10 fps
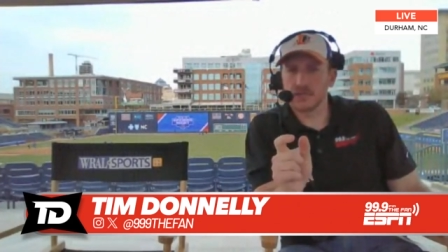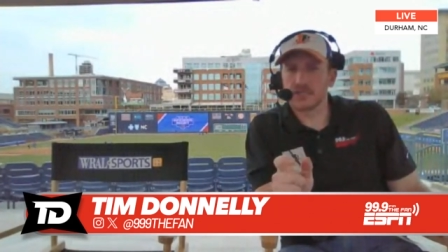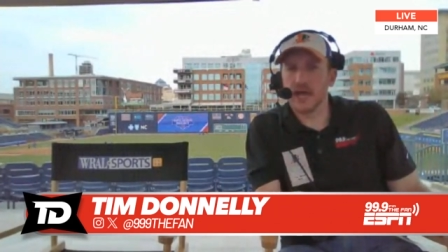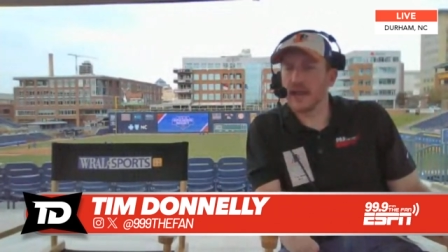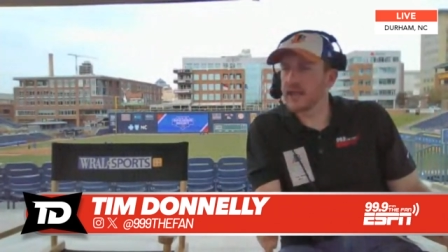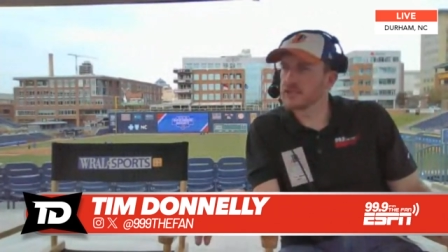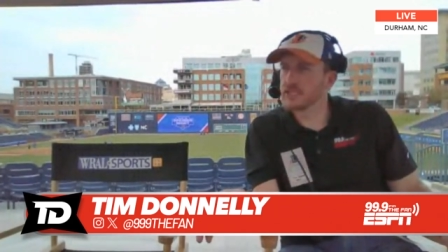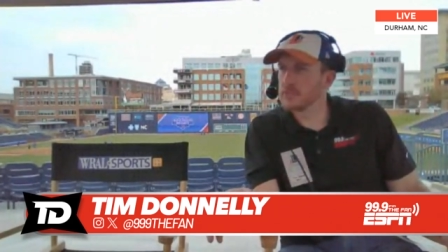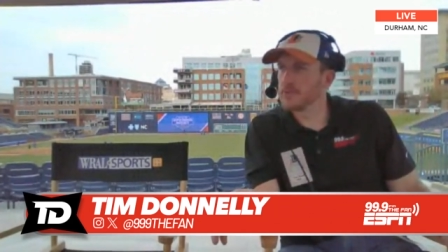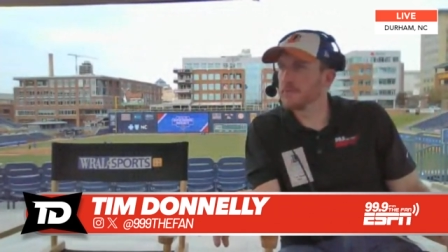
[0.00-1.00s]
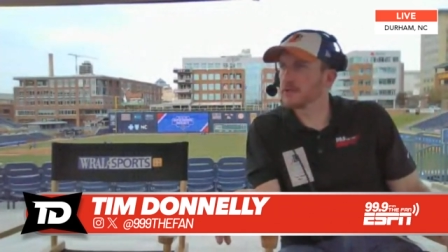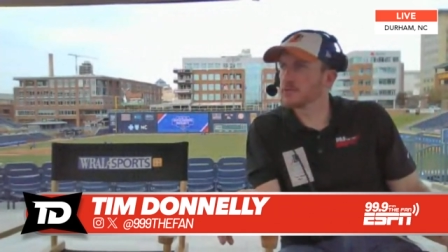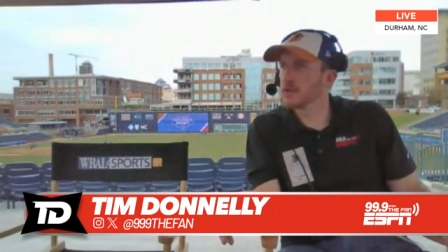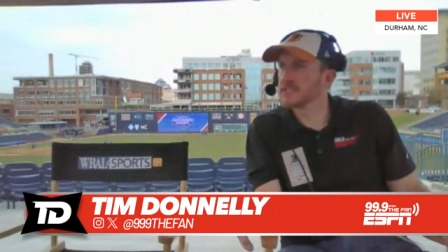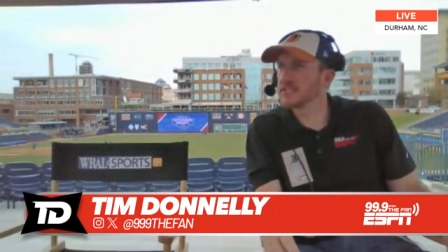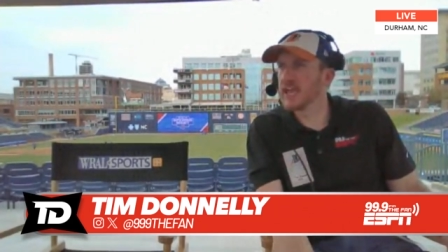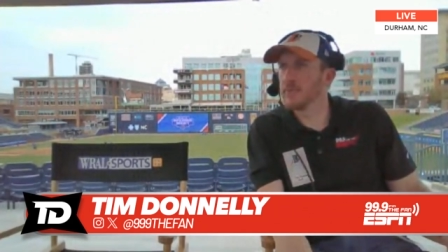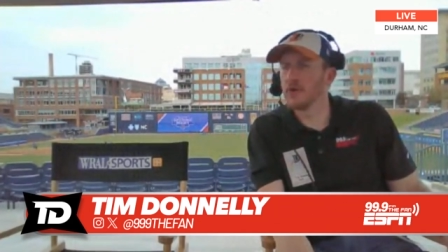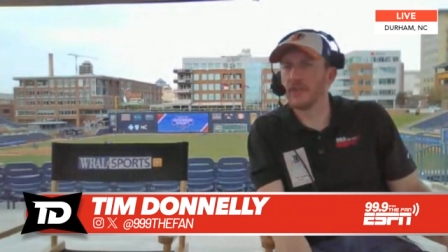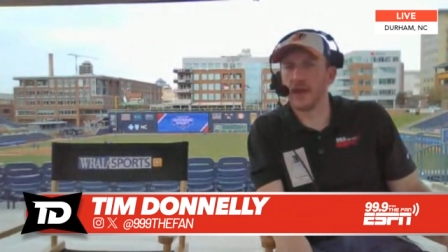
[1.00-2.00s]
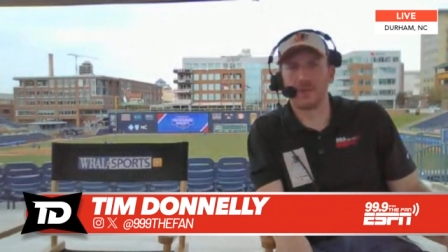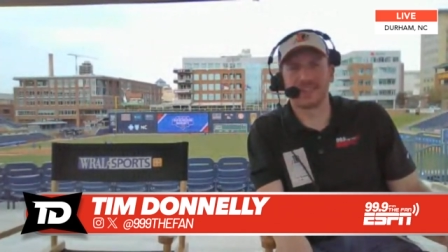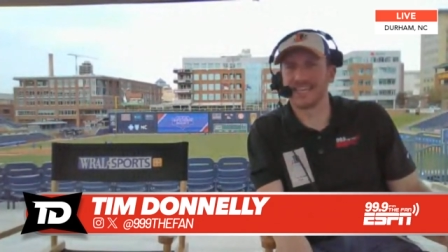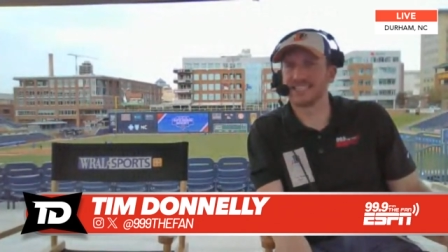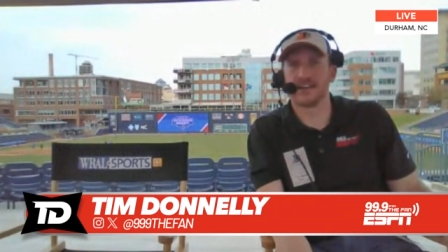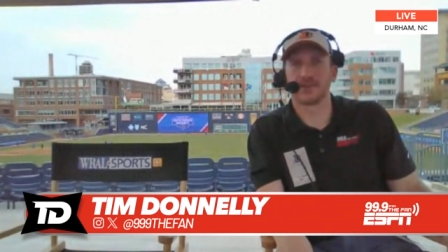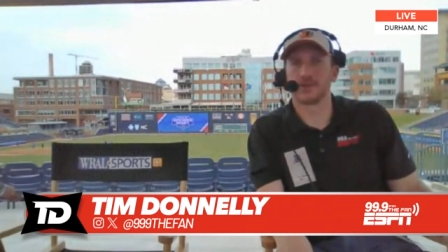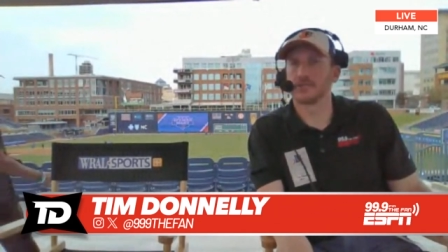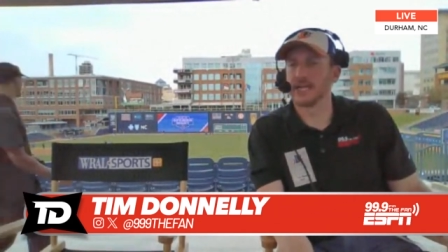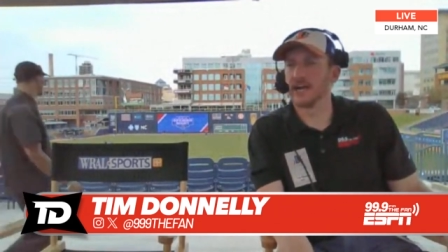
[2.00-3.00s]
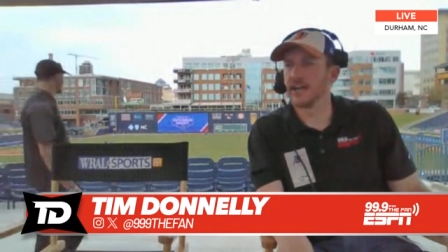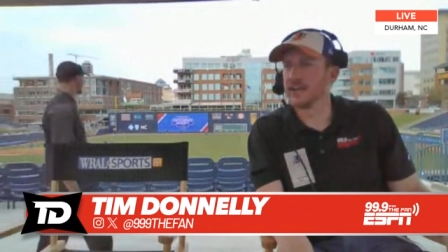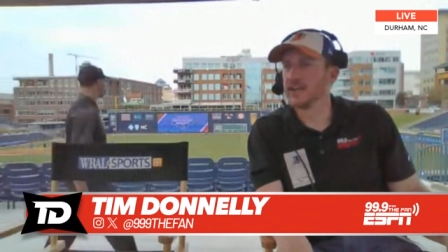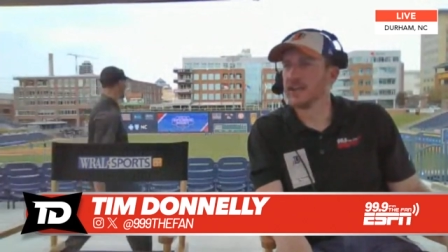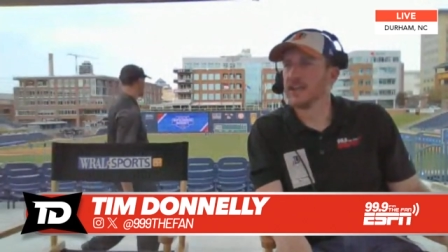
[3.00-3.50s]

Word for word: took the shot, I looked to the people I was watching the game with, and I went, that's not a good shot.